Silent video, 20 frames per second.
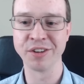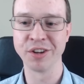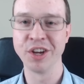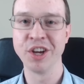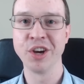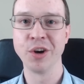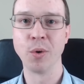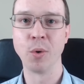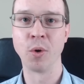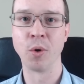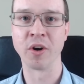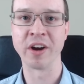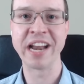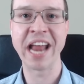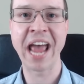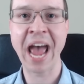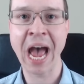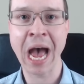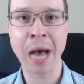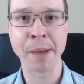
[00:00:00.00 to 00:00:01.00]
or an
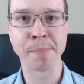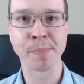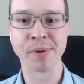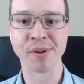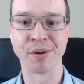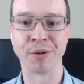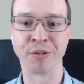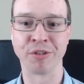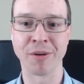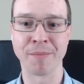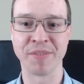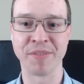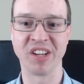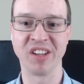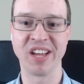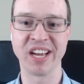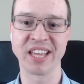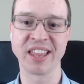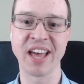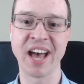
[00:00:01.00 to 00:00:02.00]
app or something
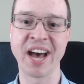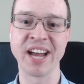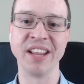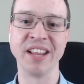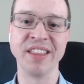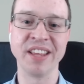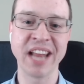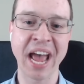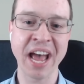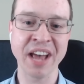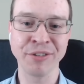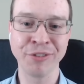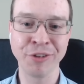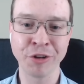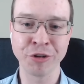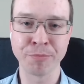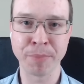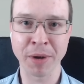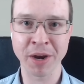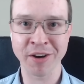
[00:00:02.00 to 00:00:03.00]
like that. And then as those
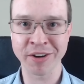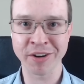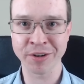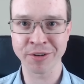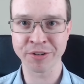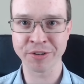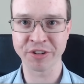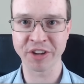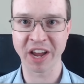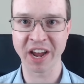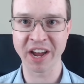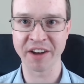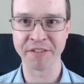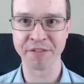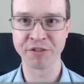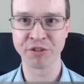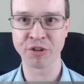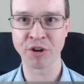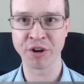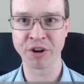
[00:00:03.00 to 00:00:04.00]
barriers have
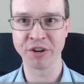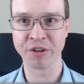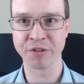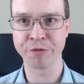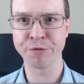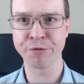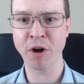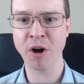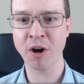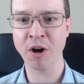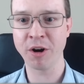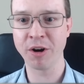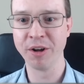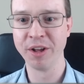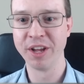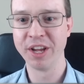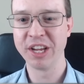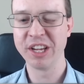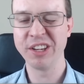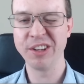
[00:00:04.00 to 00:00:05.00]
started to fall,
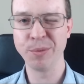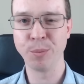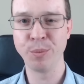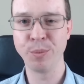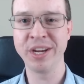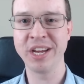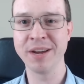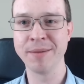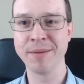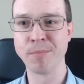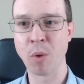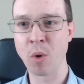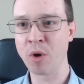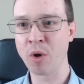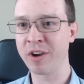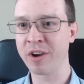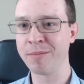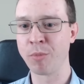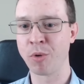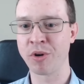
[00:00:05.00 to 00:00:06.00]
we get more
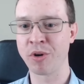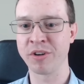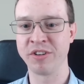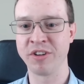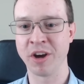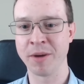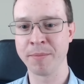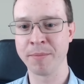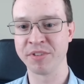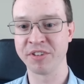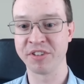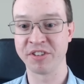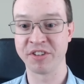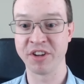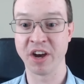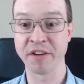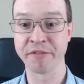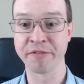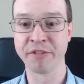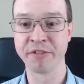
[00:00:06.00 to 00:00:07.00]
and more dumb
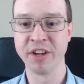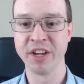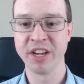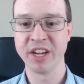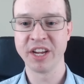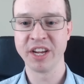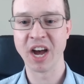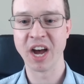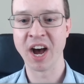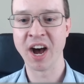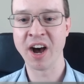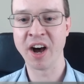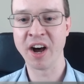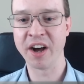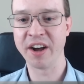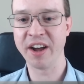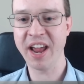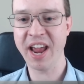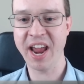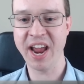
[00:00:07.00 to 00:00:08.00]
stuff.
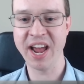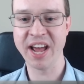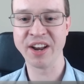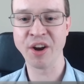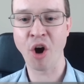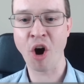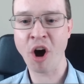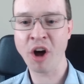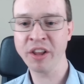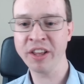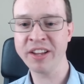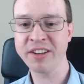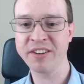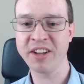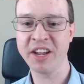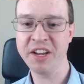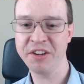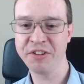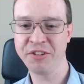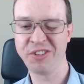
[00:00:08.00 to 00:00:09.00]
And all it
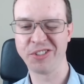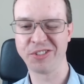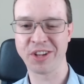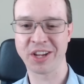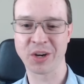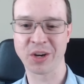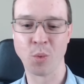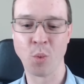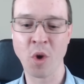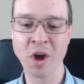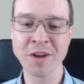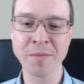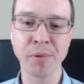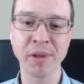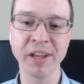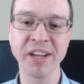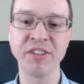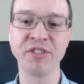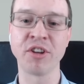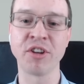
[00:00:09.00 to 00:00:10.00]
takes is like one
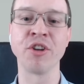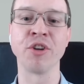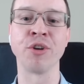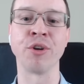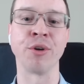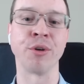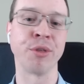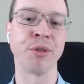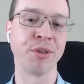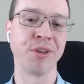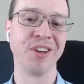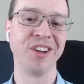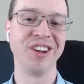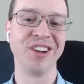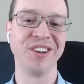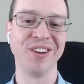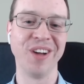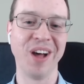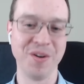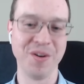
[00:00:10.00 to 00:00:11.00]
place on Earth
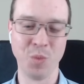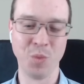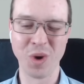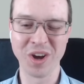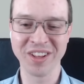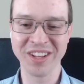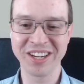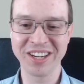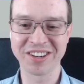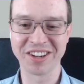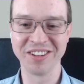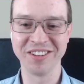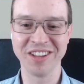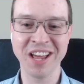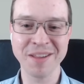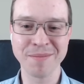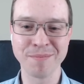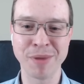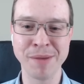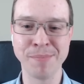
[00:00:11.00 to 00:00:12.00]
willing to
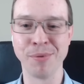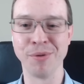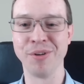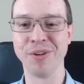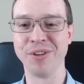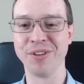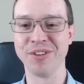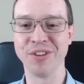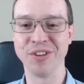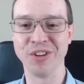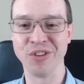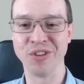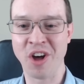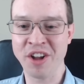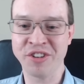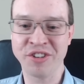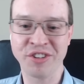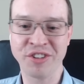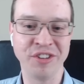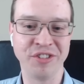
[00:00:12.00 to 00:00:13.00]
let people
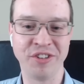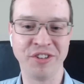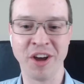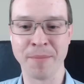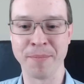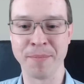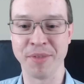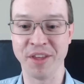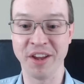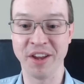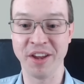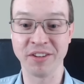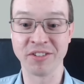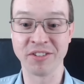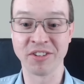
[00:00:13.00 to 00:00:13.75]
launch these dumb things